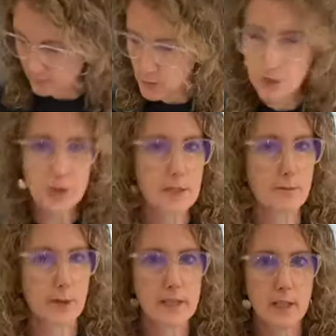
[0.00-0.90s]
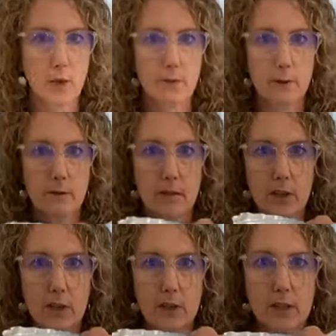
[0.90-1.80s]
Fusion's Fresco. If you've
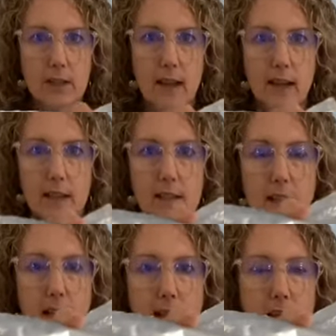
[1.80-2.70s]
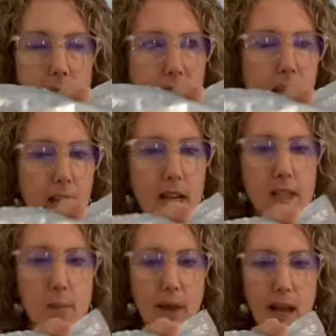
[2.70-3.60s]
never used that, it's
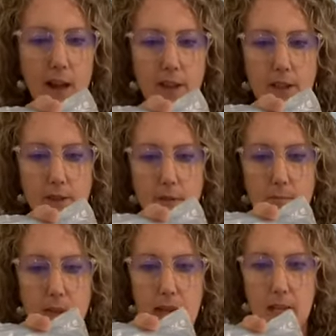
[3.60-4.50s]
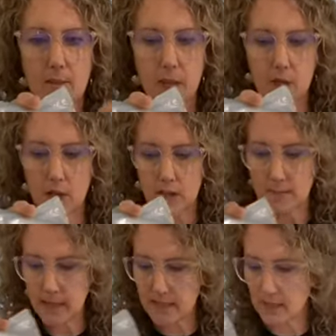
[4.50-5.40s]
a powdered medium that you
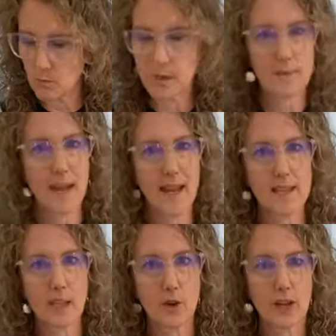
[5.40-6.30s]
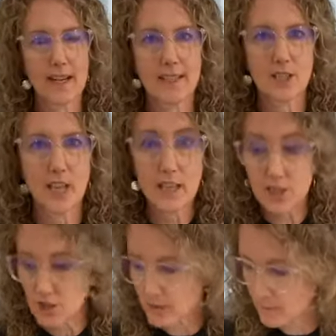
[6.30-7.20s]
can mix in with paint and create a
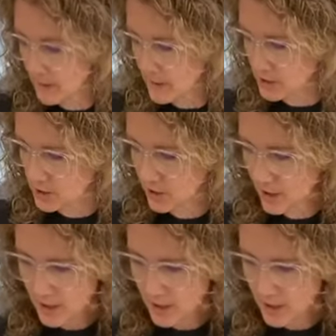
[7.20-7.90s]
textured finish.